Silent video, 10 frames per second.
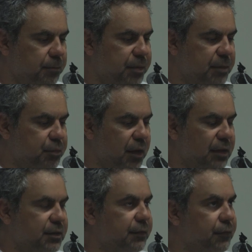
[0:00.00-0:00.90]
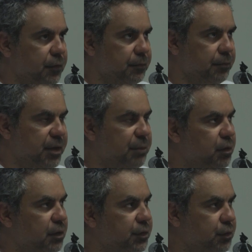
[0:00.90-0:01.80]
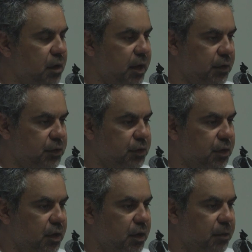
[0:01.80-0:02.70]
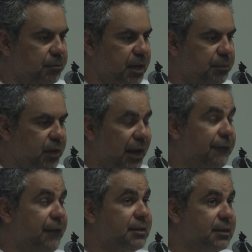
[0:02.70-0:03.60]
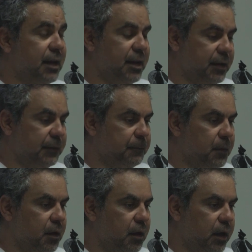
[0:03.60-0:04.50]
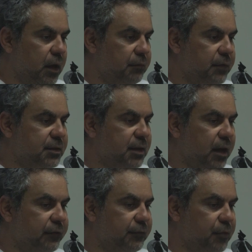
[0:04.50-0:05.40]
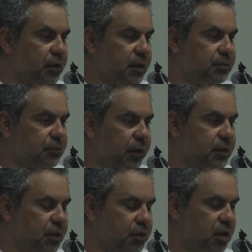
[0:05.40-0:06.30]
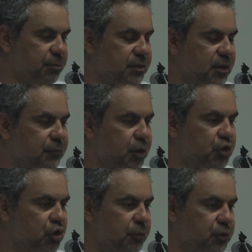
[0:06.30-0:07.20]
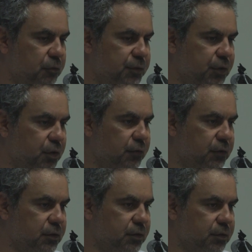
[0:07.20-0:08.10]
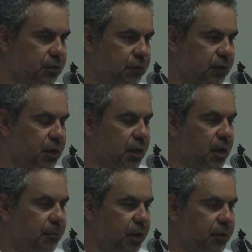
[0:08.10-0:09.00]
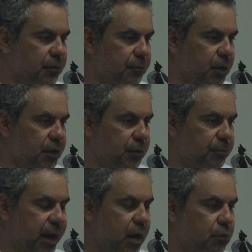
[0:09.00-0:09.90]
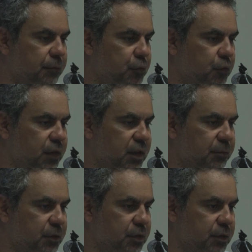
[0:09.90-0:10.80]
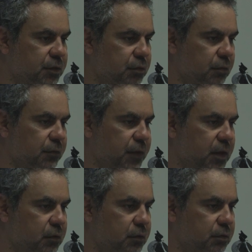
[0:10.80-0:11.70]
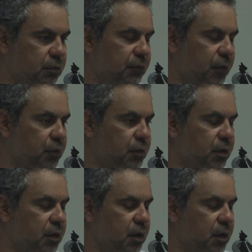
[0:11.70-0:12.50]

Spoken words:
people are different, people are strange, people are fascinating. That's that's like 90% of my job, to observe and to sort of, by the power of moving images, to reveal, to invoke,